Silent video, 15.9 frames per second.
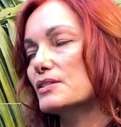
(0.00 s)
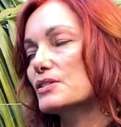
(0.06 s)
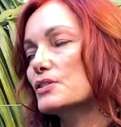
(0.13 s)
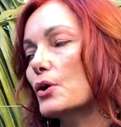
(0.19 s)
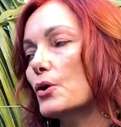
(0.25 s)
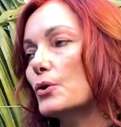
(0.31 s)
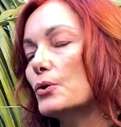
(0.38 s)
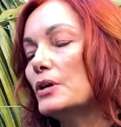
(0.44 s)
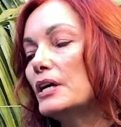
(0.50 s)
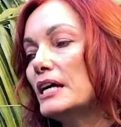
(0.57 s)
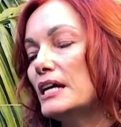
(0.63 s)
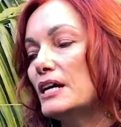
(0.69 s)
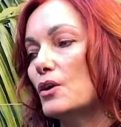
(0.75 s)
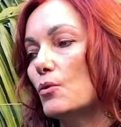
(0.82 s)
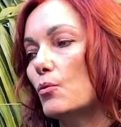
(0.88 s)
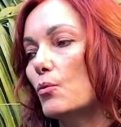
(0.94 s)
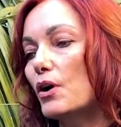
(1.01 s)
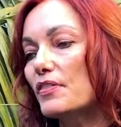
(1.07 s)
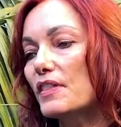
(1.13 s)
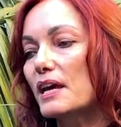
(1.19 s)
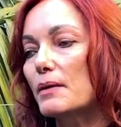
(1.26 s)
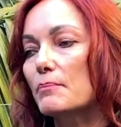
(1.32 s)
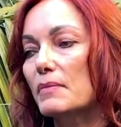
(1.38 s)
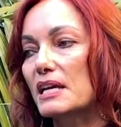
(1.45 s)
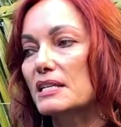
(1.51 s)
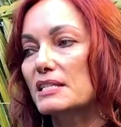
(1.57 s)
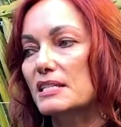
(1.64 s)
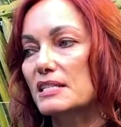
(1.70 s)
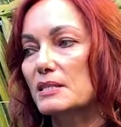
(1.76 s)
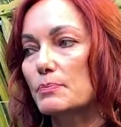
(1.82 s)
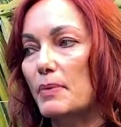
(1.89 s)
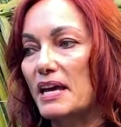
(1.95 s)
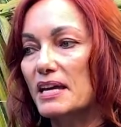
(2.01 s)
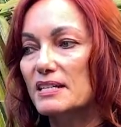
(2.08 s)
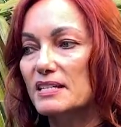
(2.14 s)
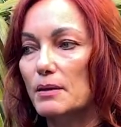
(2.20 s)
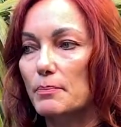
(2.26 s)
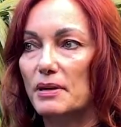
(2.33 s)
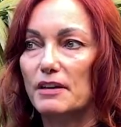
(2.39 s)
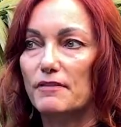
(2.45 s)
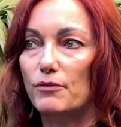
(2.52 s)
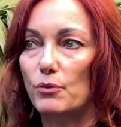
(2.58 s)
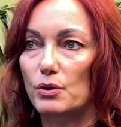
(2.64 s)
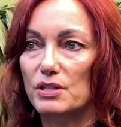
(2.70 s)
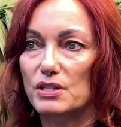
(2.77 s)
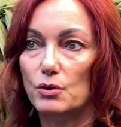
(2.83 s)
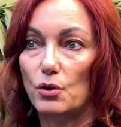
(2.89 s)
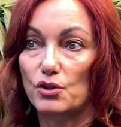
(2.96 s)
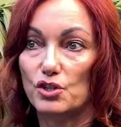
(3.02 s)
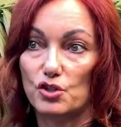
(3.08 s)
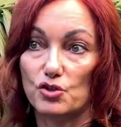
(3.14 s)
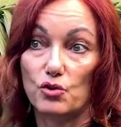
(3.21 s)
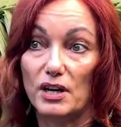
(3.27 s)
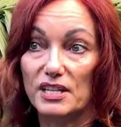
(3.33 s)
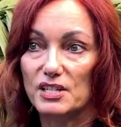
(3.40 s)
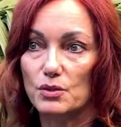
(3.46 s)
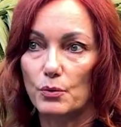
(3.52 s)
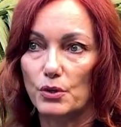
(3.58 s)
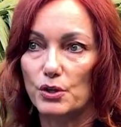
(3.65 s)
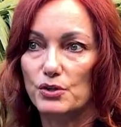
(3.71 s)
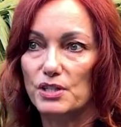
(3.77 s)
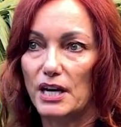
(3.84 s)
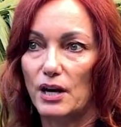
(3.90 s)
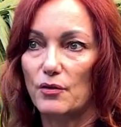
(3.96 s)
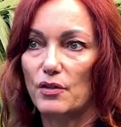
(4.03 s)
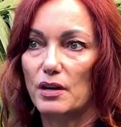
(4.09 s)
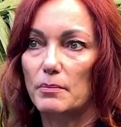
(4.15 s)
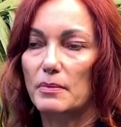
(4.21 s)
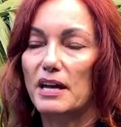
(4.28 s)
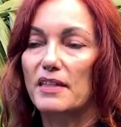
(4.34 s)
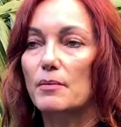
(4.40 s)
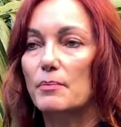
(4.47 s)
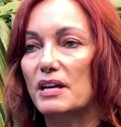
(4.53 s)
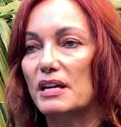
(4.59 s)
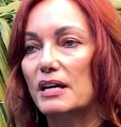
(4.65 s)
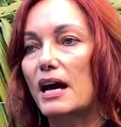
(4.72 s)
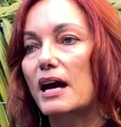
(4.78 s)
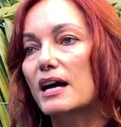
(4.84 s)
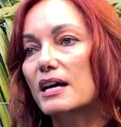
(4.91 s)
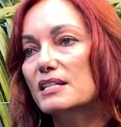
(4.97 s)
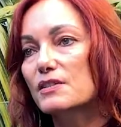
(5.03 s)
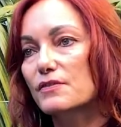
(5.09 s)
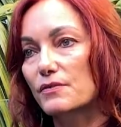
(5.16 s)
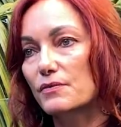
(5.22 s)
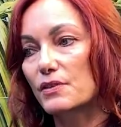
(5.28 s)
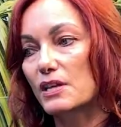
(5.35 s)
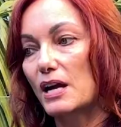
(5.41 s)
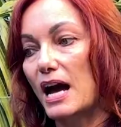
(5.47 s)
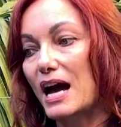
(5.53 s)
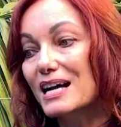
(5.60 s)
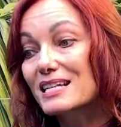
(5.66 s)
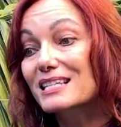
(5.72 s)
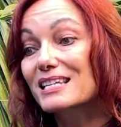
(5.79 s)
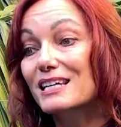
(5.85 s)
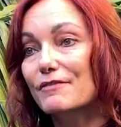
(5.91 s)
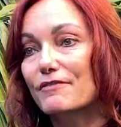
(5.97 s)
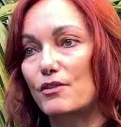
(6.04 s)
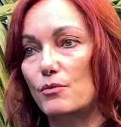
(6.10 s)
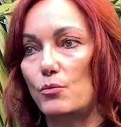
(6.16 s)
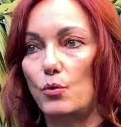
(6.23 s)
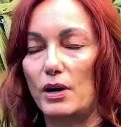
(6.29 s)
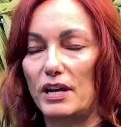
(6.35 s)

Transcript: So what that means is banks are being forced not to trust what you tell them, and they're asking for more